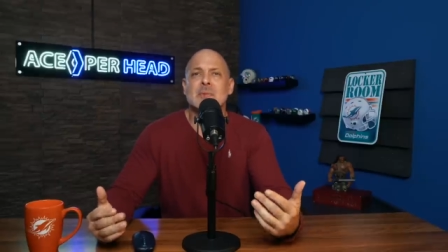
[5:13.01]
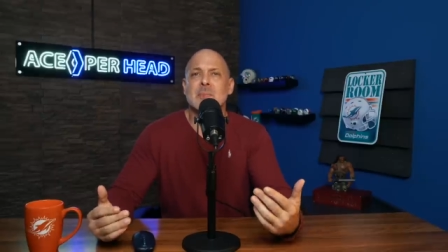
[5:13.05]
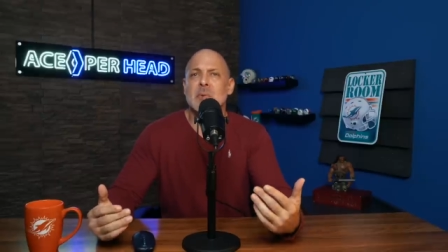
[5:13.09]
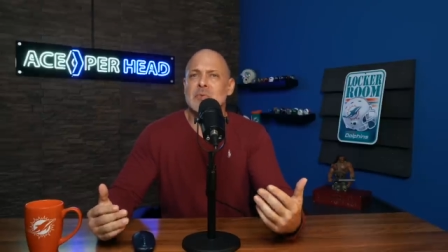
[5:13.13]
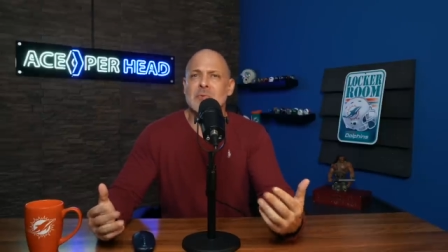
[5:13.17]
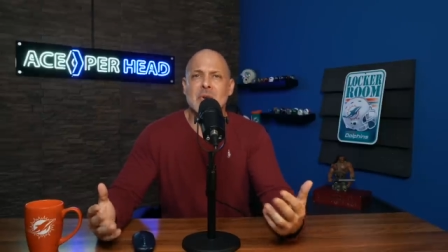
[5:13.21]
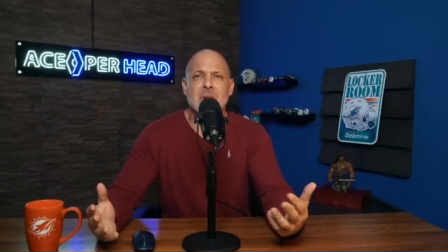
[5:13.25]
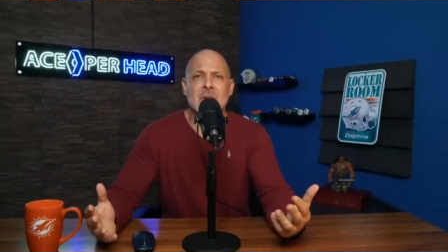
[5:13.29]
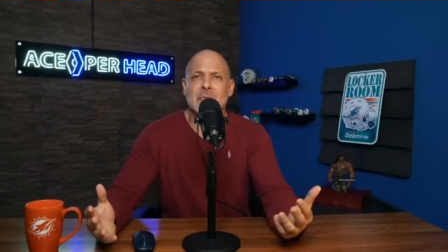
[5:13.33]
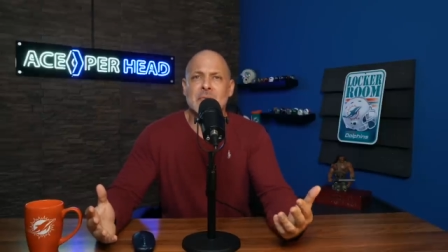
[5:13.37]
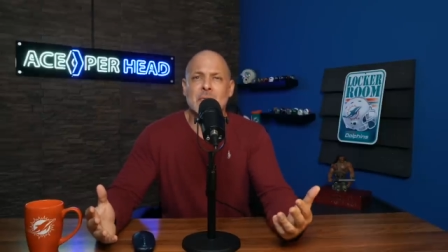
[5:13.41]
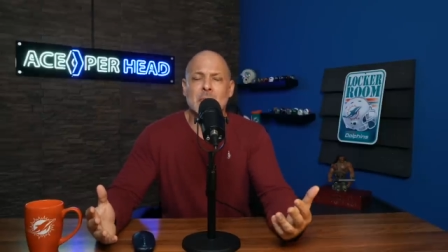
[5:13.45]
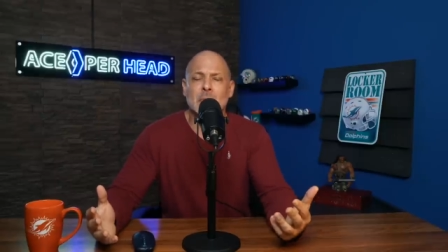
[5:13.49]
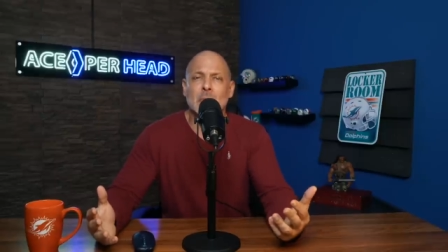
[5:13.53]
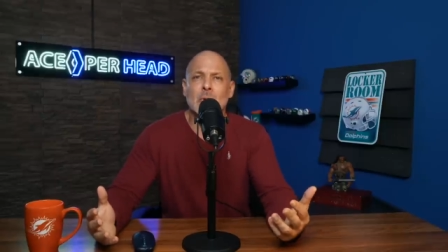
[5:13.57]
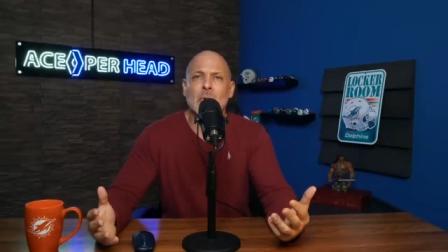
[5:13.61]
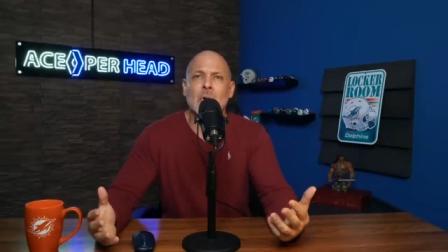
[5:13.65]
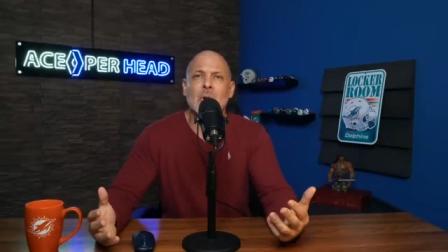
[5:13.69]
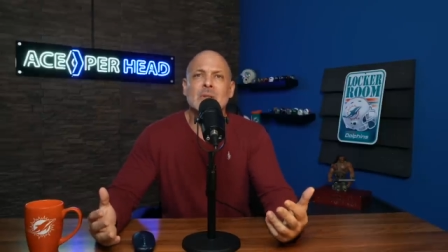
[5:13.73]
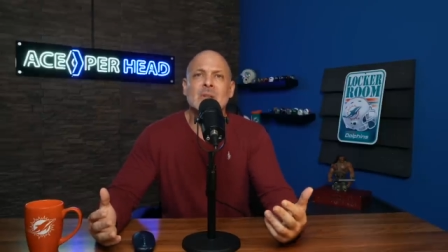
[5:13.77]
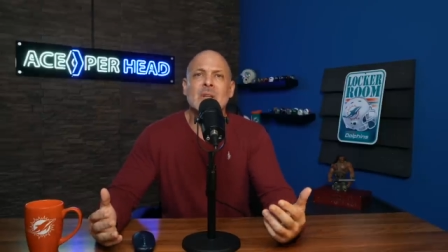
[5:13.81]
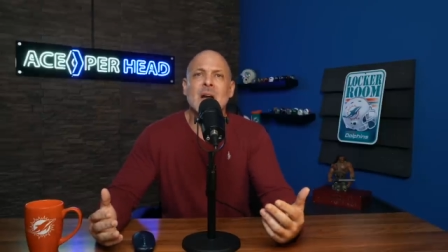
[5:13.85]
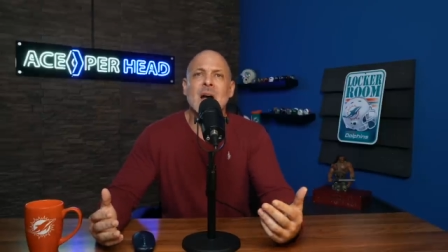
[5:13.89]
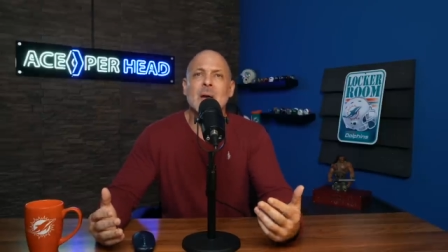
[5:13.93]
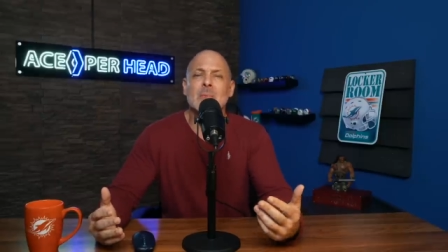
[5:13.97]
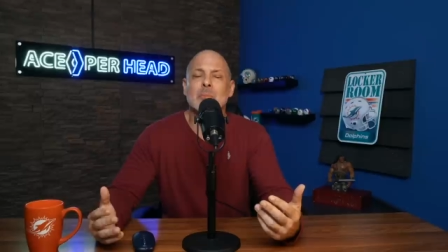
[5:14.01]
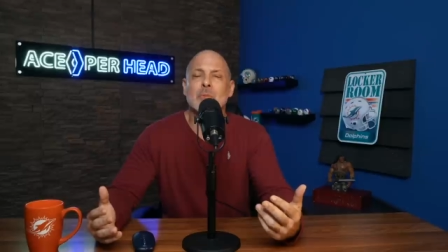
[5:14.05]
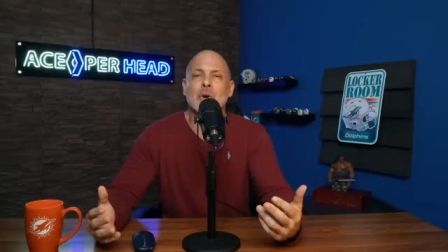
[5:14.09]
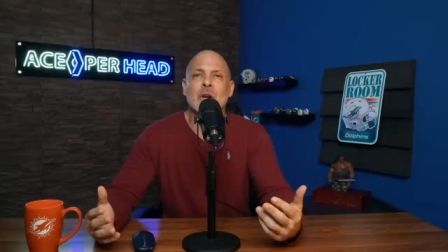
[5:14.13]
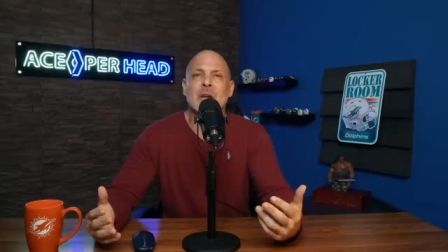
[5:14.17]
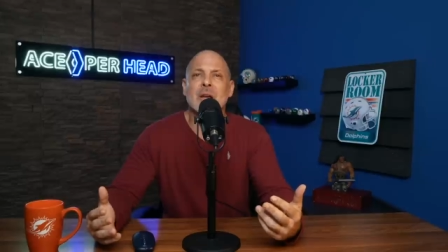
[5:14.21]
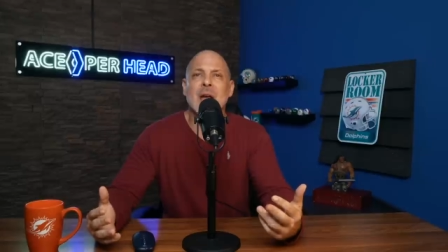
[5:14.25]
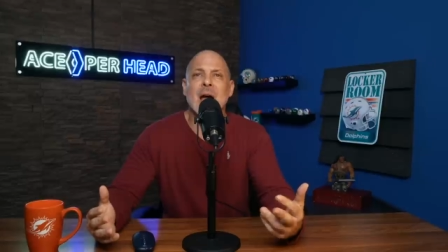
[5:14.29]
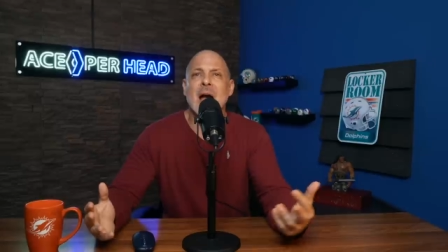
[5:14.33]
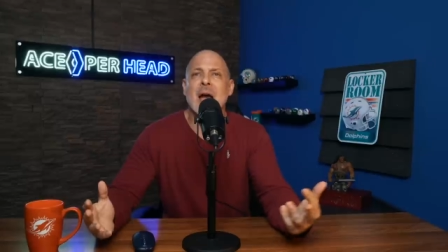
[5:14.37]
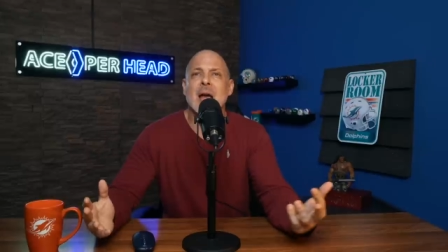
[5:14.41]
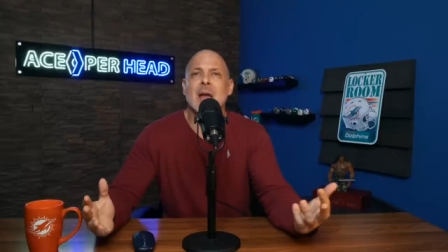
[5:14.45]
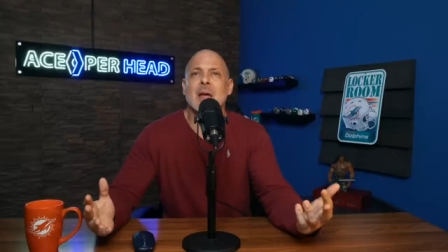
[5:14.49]
I've been reading for a long time. Good
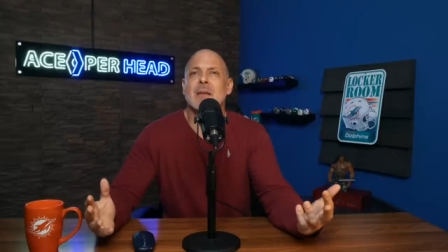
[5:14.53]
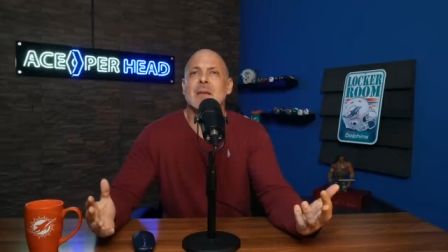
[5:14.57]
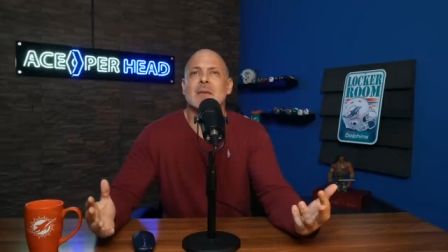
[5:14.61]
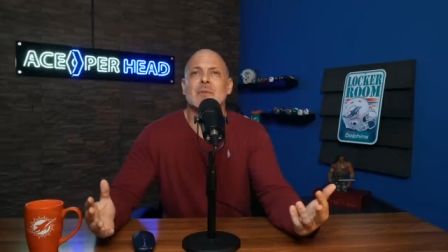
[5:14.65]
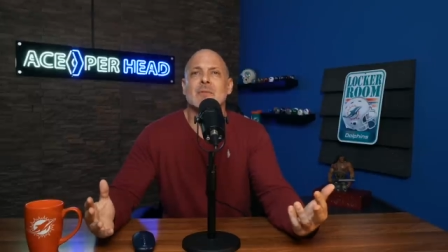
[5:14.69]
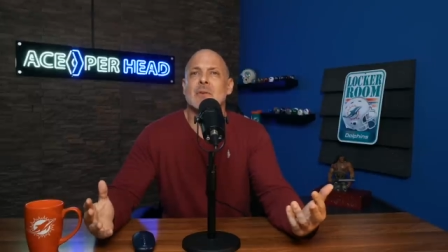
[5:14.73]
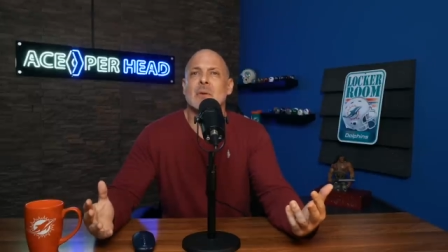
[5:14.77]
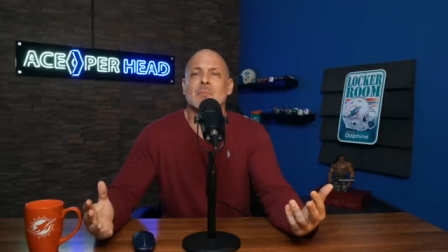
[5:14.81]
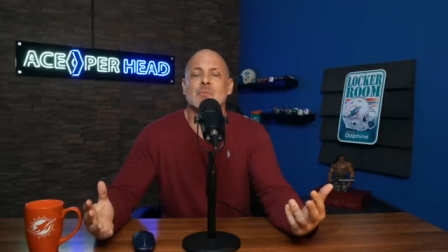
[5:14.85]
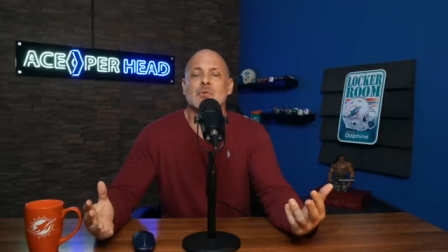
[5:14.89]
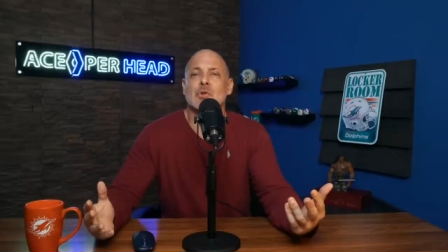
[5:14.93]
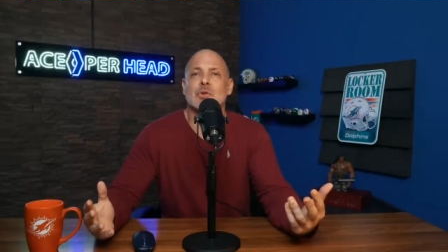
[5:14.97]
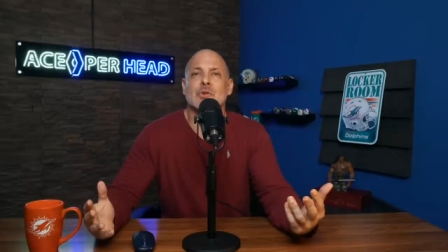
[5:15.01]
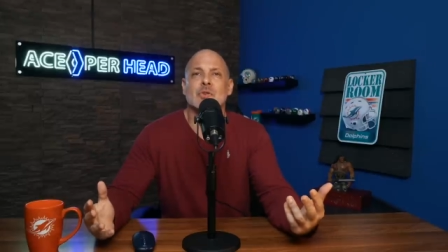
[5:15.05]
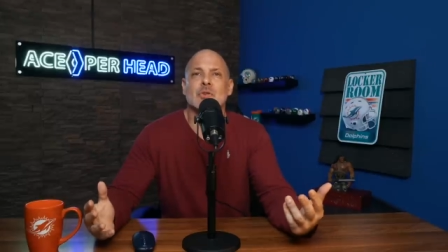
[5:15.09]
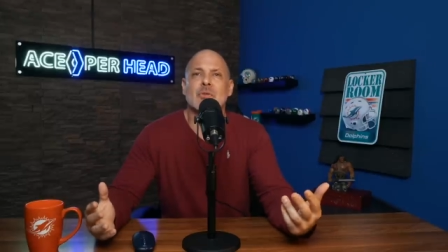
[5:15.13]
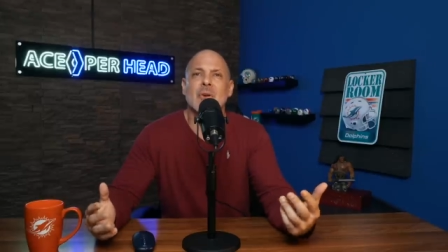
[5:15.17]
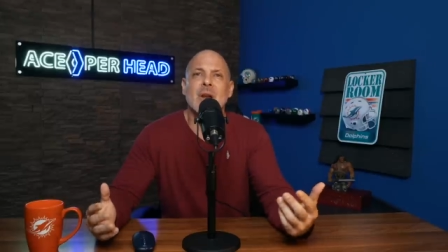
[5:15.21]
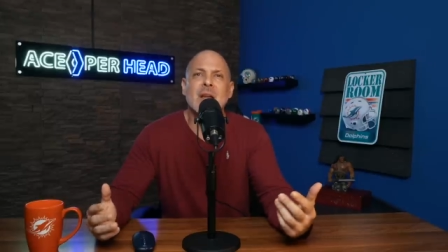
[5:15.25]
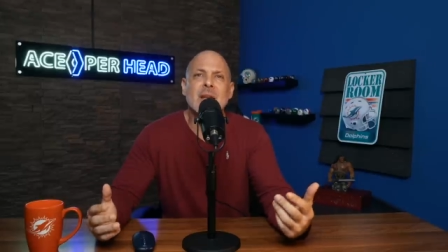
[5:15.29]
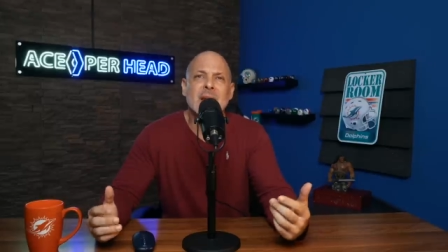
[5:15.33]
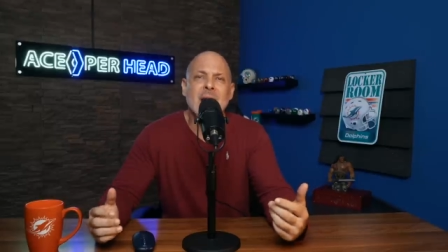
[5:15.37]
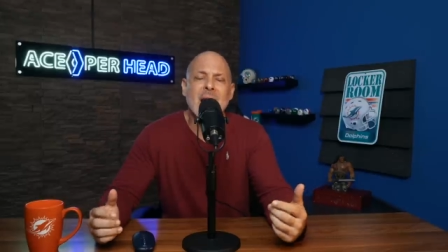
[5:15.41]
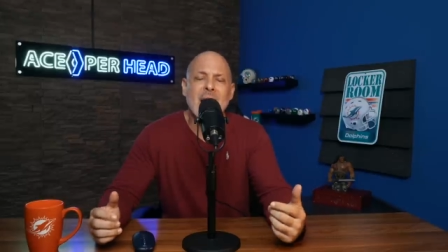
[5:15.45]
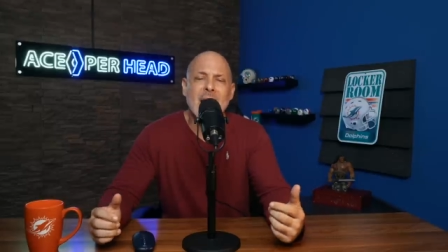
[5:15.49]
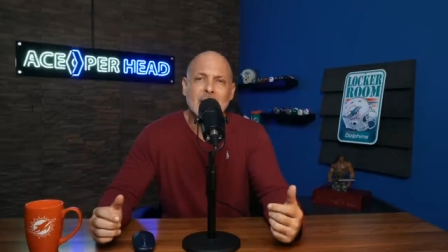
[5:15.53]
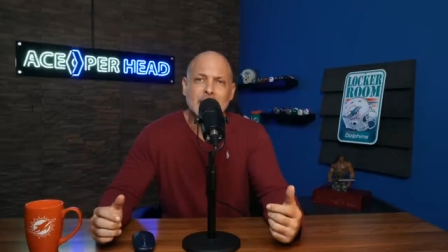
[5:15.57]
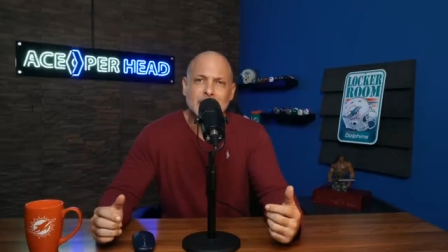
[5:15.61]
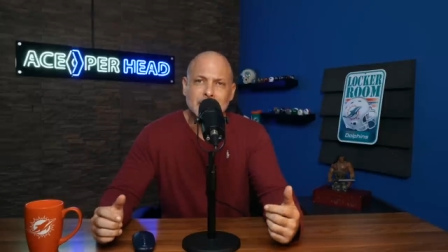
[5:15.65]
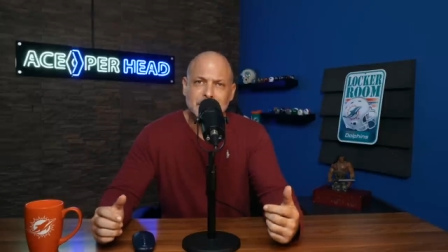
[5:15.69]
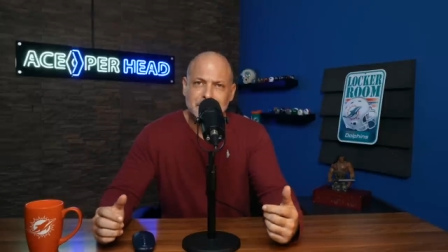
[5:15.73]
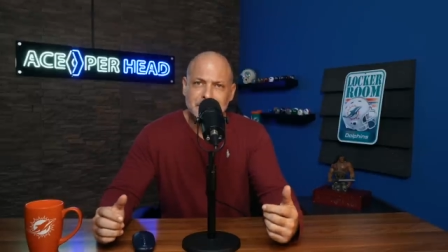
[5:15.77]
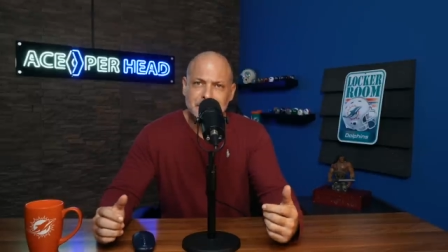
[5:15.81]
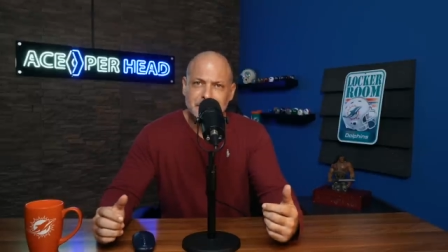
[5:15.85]
guy. I'm sure he's a great guy.